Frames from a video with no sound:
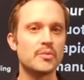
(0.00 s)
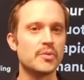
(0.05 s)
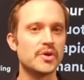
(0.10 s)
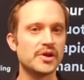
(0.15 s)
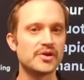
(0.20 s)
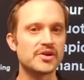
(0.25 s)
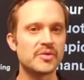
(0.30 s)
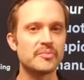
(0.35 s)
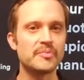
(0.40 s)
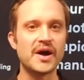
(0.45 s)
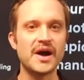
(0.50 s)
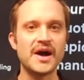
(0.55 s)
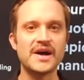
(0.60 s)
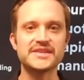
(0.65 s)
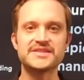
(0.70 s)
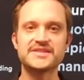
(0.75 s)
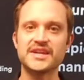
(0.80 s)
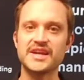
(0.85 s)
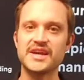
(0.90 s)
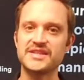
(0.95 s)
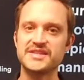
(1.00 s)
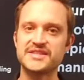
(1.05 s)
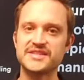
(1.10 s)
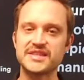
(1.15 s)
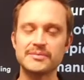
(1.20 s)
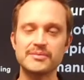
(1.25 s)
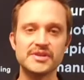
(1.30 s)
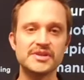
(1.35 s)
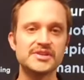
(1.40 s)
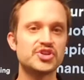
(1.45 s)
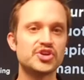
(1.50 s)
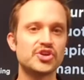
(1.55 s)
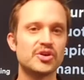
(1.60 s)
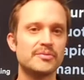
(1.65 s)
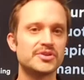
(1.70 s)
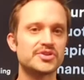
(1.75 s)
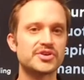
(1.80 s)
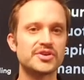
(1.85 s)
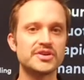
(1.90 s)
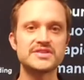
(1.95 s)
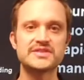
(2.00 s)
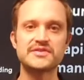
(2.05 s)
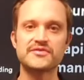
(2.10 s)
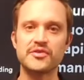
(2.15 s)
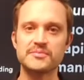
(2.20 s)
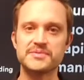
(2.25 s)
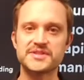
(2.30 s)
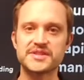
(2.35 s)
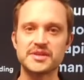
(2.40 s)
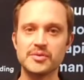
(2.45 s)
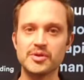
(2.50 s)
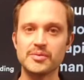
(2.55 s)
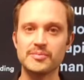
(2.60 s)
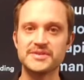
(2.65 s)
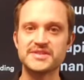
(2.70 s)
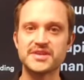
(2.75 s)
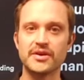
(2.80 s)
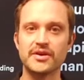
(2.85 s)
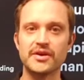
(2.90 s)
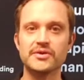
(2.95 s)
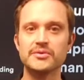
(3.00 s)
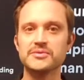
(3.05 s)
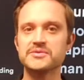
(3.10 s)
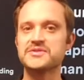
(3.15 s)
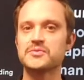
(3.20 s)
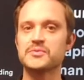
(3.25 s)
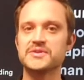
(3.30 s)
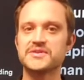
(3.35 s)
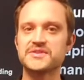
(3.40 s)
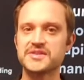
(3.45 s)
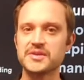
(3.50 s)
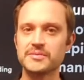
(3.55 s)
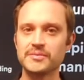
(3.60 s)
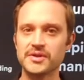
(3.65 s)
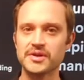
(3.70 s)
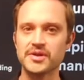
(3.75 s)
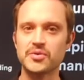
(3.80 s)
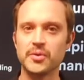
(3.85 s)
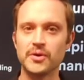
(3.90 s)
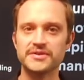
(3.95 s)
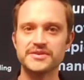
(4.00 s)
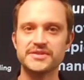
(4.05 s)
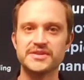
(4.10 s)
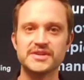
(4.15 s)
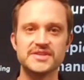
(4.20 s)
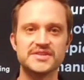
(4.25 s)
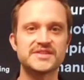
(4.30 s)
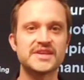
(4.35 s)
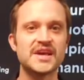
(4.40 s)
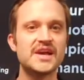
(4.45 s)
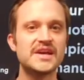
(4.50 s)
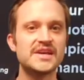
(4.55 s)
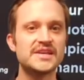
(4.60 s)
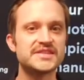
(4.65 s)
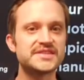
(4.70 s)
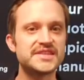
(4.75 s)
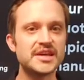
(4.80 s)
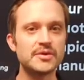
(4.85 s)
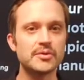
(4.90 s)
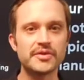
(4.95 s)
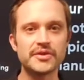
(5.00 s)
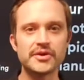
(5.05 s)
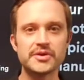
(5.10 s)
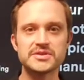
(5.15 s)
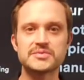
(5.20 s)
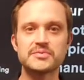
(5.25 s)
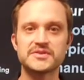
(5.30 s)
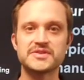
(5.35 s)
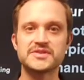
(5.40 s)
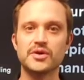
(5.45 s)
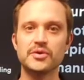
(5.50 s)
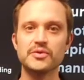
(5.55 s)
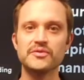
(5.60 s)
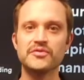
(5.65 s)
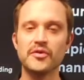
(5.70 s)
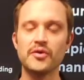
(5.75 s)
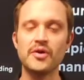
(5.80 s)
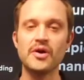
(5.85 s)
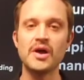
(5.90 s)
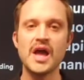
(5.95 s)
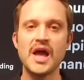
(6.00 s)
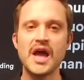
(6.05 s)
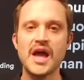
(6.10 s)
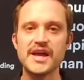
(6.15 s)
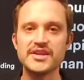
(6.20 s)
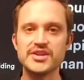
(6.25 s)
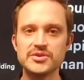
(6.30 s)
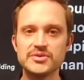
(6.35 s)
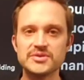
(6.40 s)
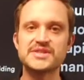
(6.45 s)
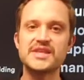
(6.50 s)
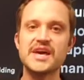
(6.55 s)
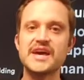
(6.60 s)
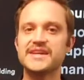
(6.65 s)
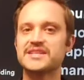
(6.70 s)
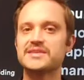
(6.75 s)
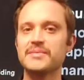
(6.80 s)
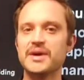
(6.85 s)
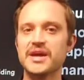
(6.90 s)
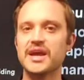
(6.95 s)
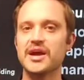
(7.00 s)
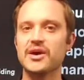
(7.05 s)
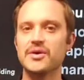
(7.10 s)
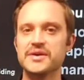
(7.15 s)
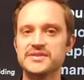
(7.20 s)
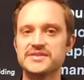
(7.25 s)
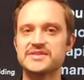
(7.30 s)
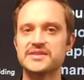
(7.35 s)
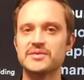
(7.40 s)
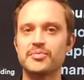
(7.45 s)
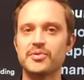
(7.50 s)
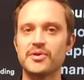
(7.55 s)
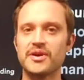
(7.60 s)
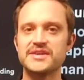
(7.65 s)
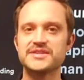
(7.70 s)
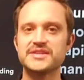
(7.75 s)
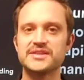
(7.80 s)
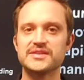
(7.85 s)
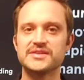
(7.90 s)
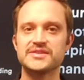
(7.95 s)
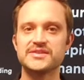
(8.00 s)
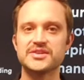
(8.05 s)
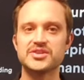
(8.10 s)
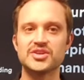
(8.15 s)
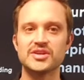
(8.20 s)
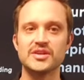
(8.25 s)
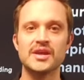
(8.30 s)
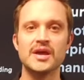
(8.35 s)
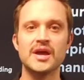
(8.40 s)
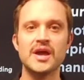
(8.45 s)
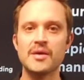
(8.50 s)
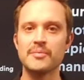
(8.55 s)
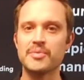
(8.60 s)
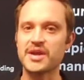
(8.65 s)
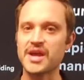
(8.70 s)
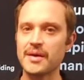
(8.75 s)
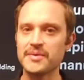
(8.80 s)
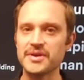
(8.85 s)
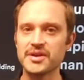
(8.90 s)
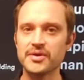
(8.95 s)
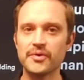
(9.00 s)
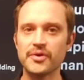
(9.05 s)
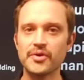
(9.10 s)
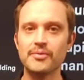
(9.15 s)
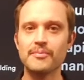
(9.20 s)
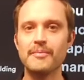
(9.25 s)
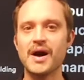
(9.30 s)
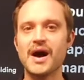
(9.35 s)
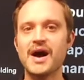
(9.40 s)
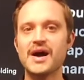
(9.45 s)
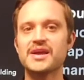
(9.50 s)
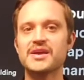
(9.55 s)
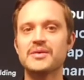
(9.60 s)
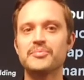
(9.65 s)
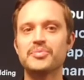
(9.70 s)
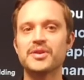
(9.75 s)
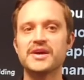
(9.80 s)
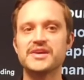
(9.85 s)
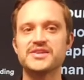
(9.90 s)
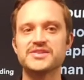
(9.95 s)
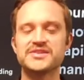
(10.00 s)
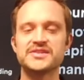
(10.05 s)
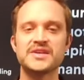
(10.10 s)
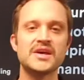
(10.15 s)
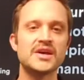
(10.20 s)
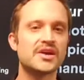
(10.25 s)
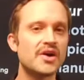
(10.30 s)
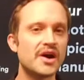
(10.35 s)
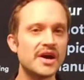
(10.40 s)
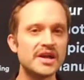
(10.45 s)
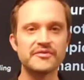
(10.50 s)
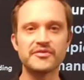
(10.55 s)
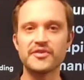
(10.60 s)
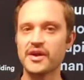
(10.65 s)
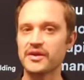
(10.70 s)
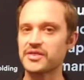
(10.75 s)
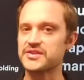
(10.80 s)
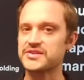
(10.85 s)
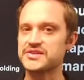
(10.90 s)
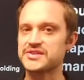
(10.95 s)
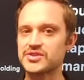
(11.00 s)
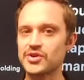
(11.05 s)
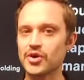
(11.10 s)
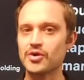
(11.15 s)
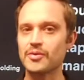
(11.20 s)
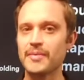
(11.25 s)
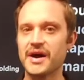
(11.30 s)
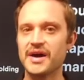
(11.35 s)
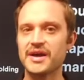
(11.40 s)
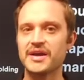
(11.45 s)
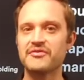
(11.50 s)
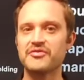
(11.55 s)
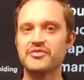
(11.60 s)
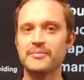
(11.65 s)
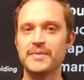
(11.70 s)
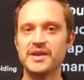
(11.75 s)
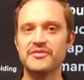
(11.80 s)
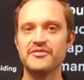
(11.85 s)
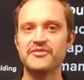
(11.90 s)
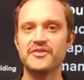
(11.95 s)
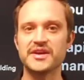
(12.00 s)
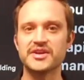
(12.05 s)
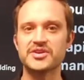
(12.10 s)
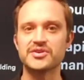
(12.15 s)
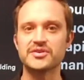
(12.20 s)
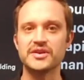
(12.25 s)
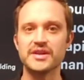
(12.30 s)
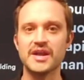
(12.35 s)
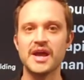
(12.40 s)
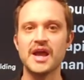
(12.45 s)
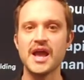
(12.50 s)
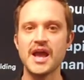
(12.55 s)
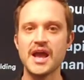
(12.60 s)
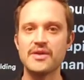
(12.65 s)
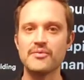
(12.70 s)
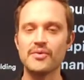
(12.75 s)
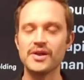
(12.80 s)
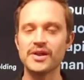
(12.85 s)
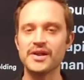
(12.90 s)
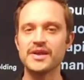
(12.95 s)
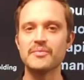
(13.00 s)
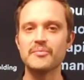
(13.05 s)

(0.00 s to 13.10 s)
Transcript: We look at parts that had similar geometries from similar materials with similar quantities, see what those were sold for, and use that to make our instant pricing decision, becoming a real marketplace, kind of like the stock market for manufacturing, and really